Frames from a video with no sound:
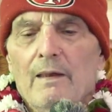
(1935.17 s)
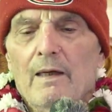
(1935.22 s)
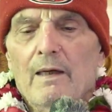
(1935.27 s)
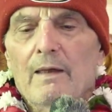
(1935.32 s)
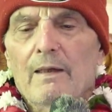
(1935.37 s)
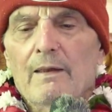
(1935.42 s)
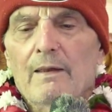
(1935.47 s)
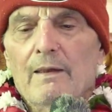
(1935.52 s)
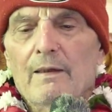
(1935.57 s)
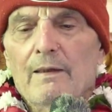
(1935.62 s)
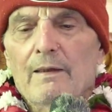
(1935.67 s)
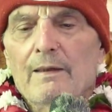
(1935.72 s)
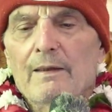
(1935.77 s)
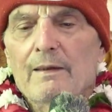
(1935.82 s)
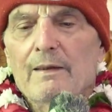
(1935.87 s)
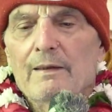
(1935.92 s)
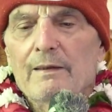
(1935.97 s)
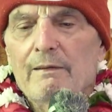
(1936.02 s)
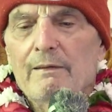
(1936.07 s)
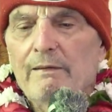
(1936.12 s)
uh,
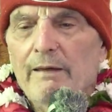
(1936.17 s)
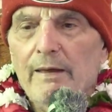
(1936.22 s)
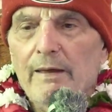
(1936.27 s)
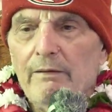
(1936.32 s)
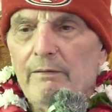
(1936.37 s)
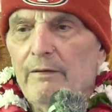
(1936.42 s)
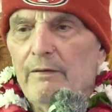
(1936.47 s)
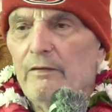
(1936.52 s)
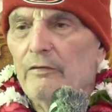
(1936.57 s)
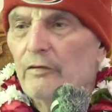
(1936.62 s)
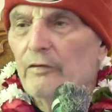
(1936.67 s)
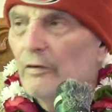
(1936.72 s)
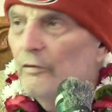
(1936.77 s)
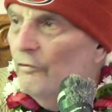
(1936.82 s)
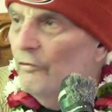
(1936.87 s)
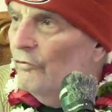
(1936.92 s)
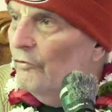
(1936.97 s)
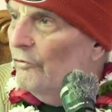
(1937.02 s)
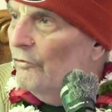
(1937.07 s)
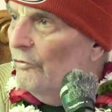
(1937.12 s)
death is
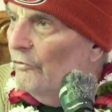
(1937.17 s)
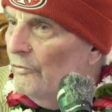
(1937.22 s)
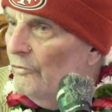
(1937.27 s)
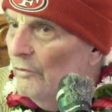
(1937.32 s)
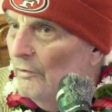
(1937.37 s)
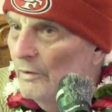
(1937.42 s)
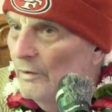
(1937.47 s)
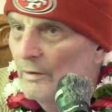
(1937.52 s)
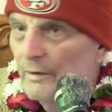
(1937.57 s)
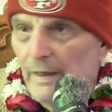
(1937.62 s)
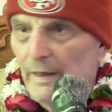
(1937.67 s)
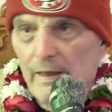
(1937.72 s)
uncertain.